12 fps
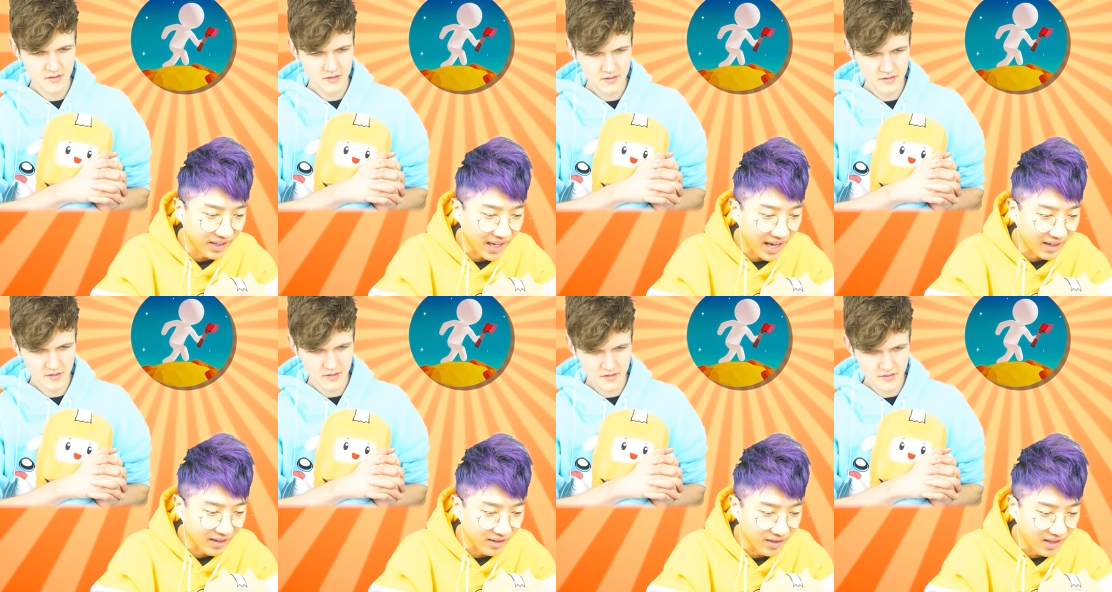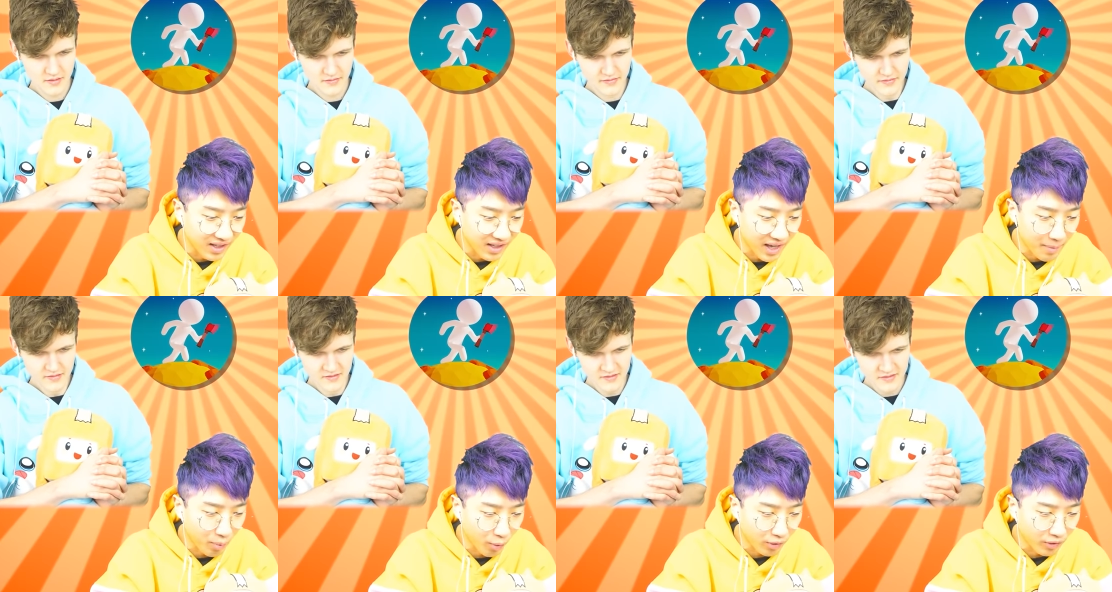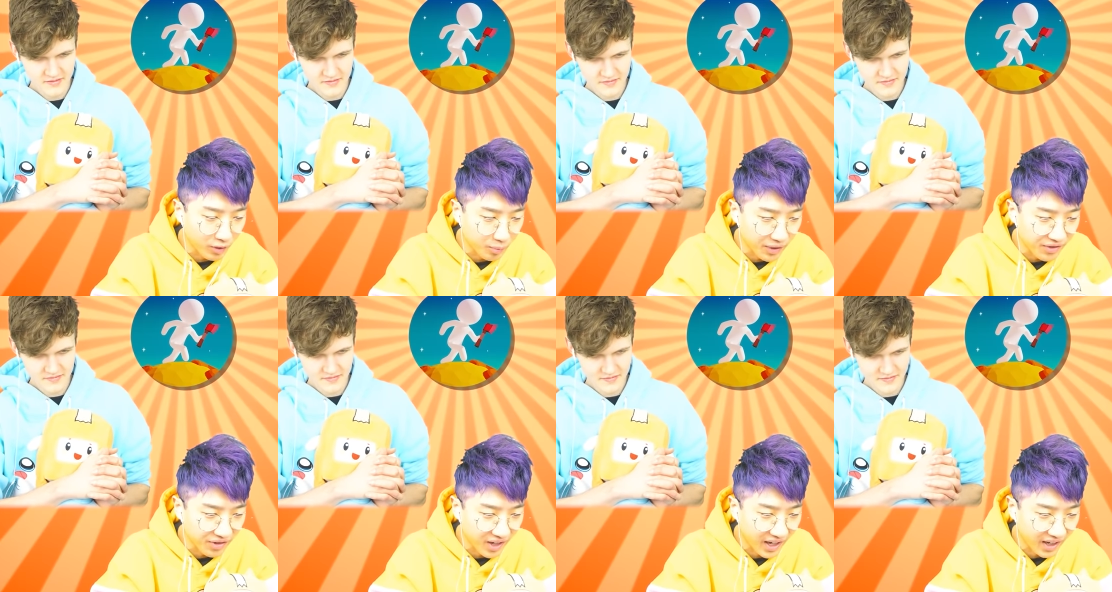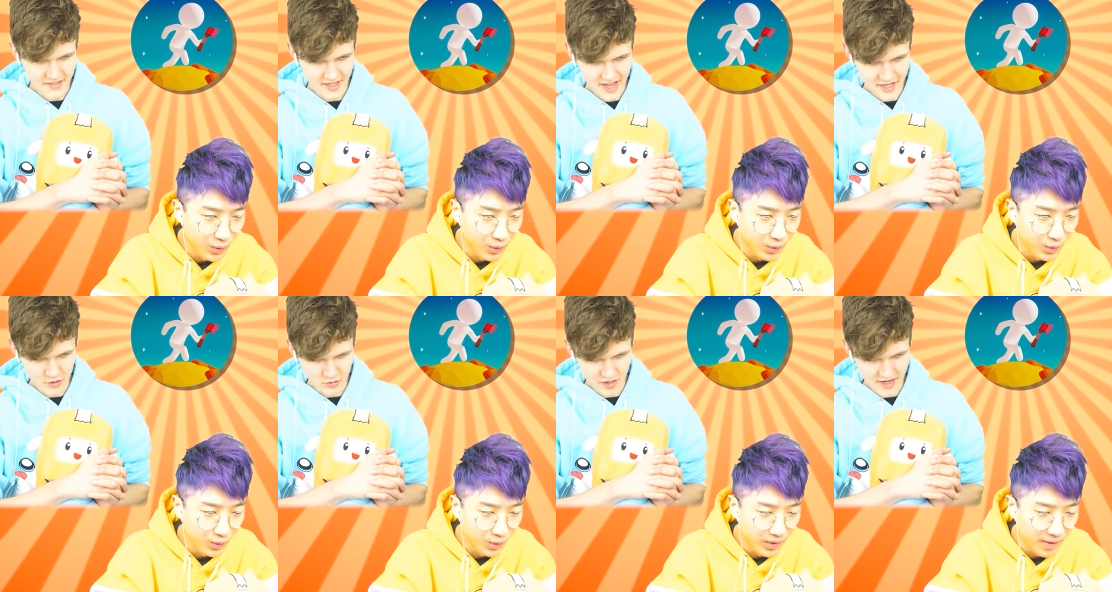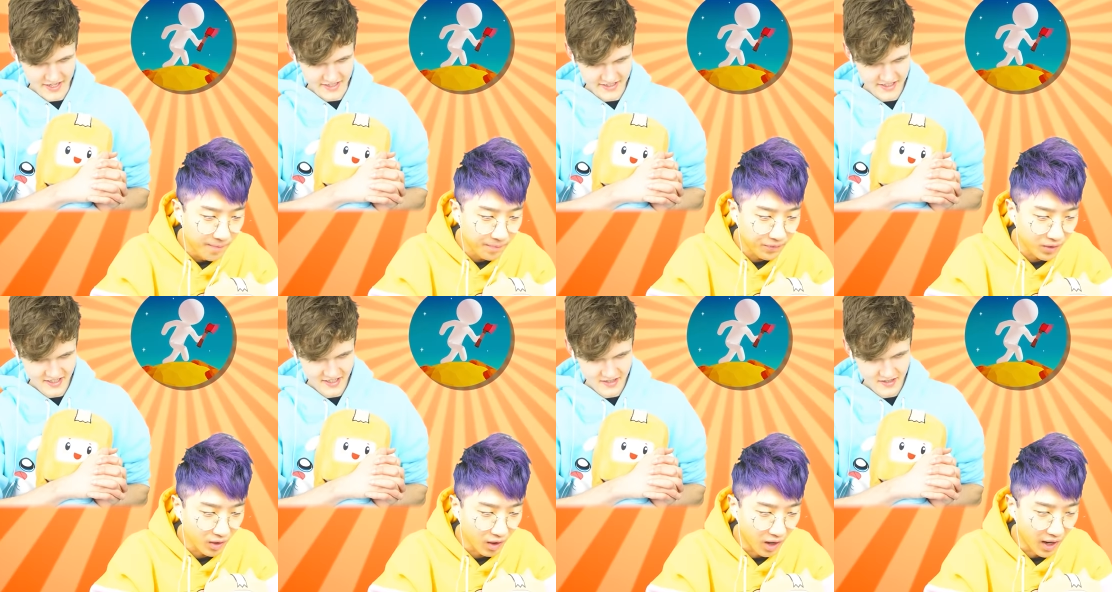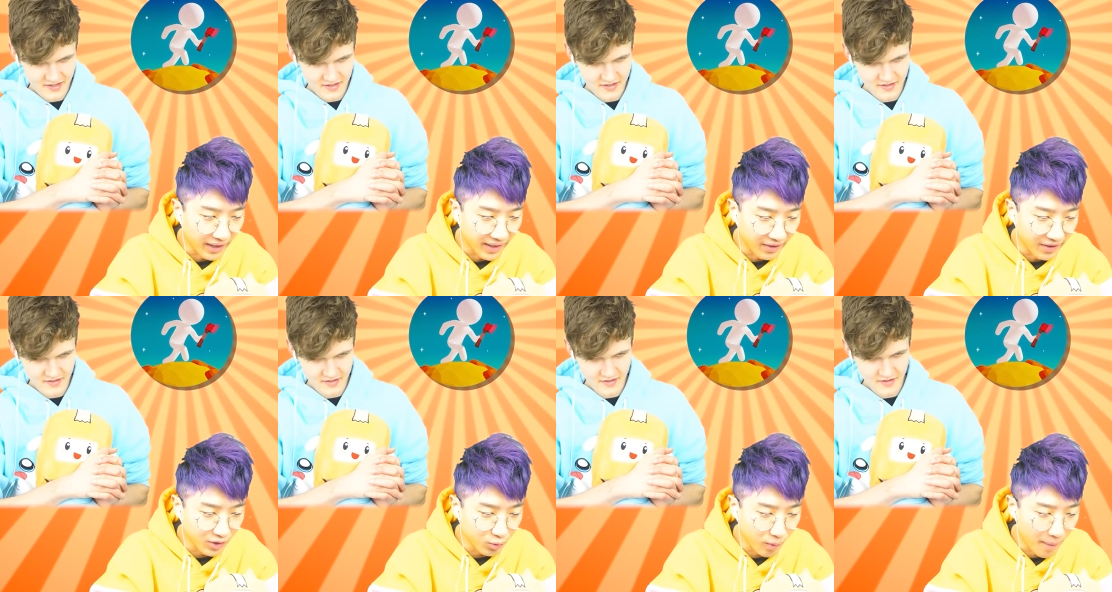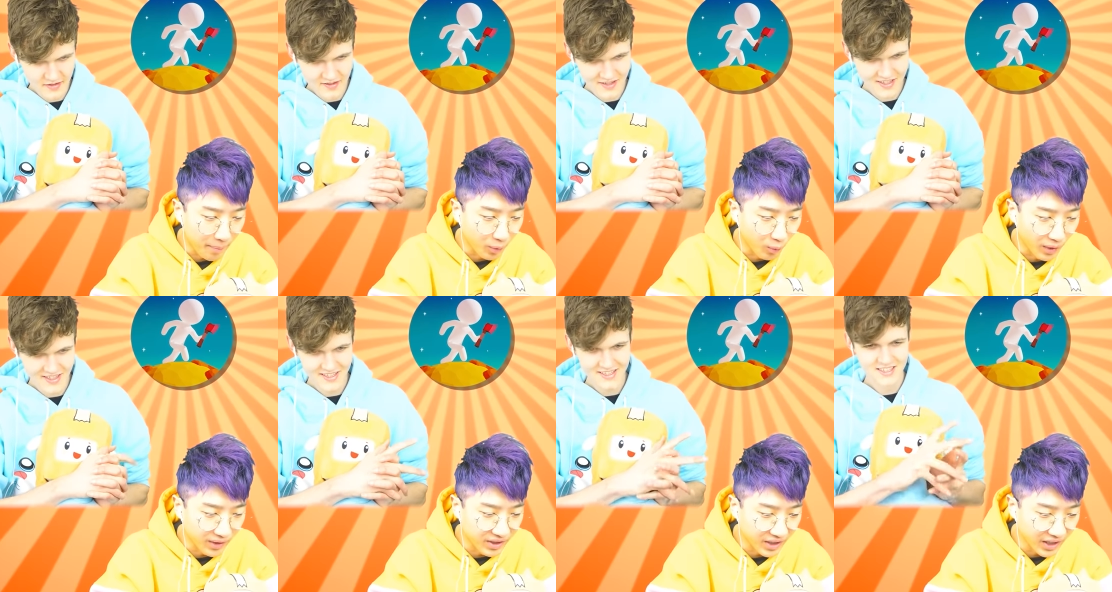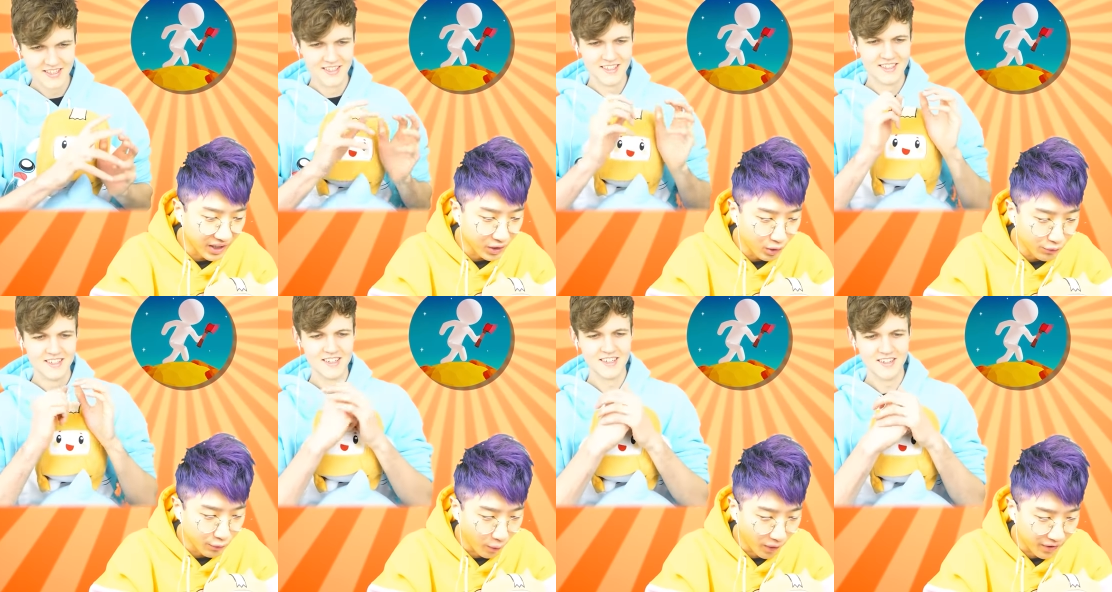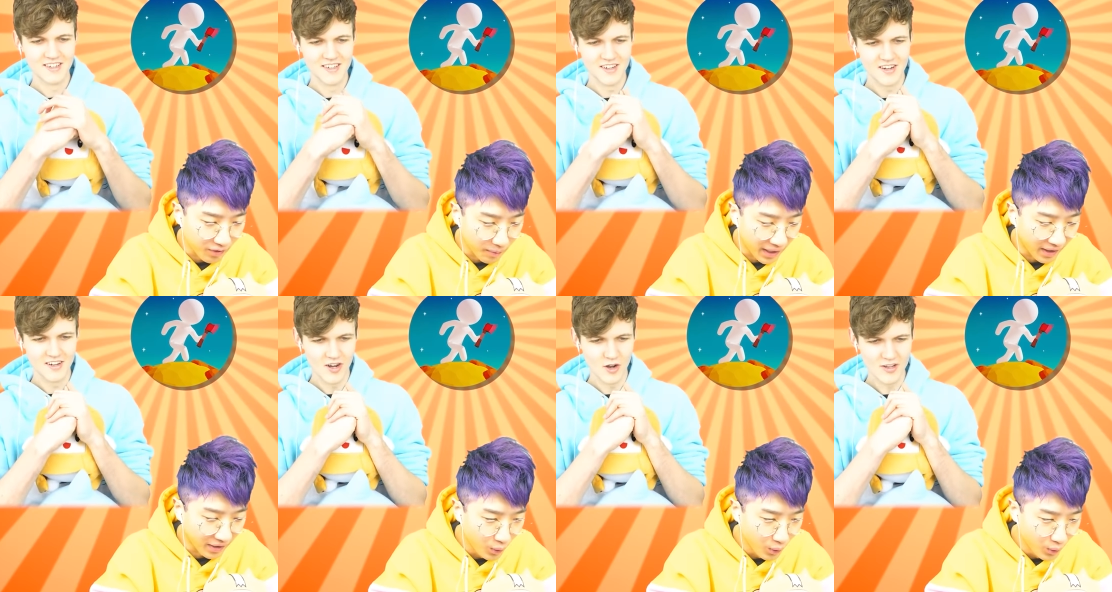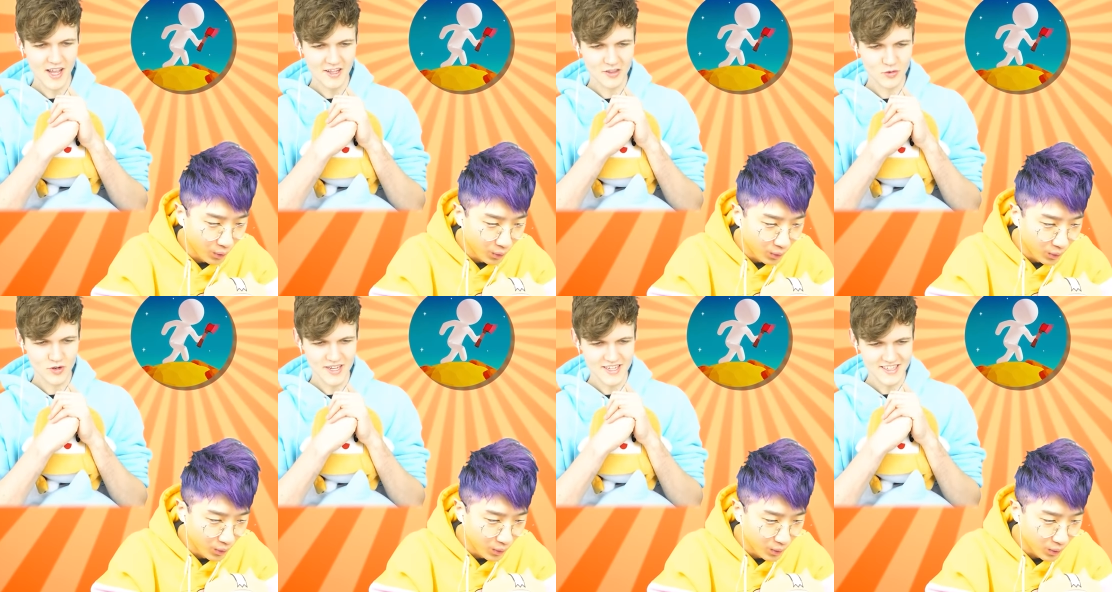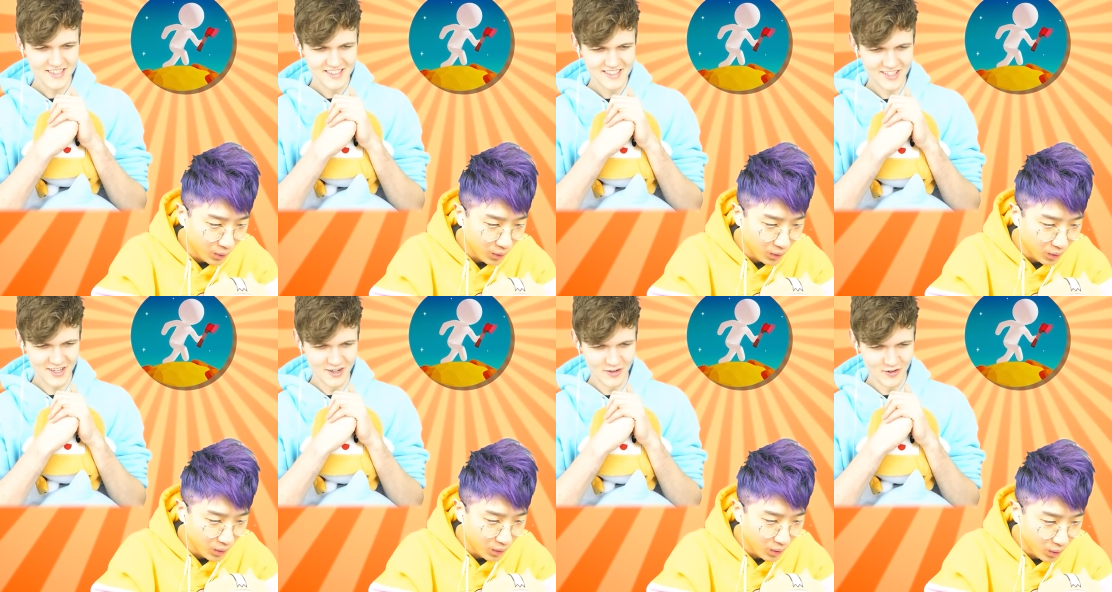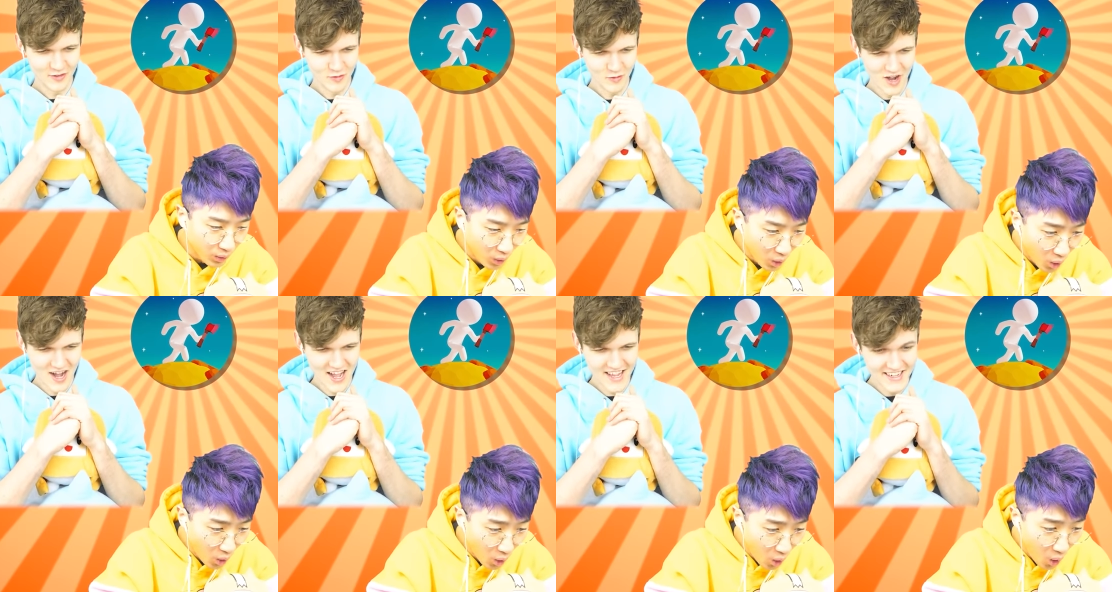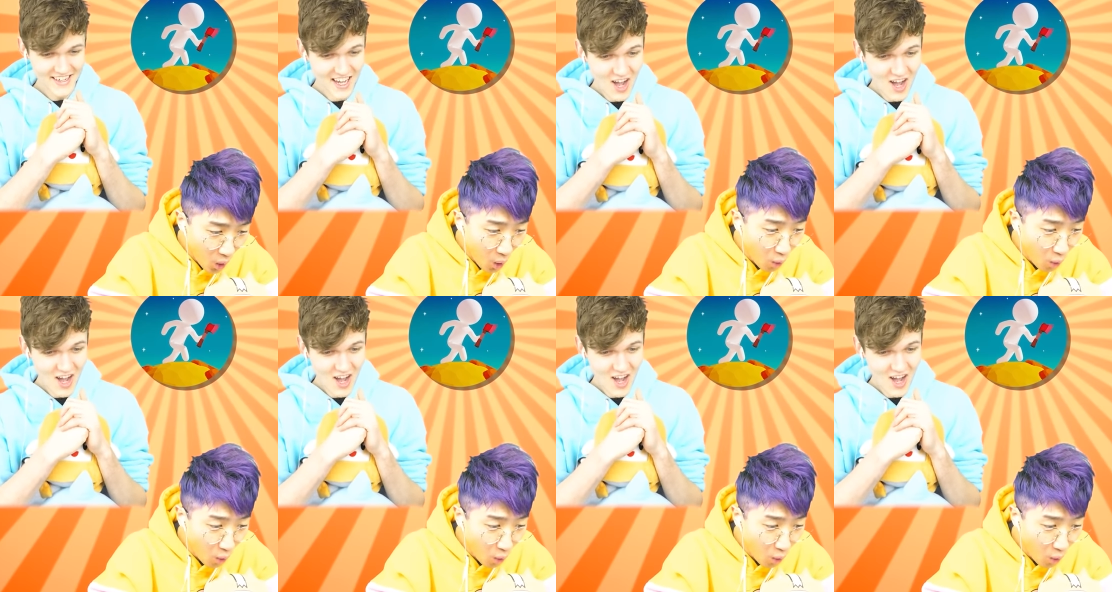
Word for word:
Speaker 1: again because that portal looks pretty sick. Yeah, you're right. All right, now this weapon, what is it gonna do for us, man?
Speaker 2: Okay, three, two, one.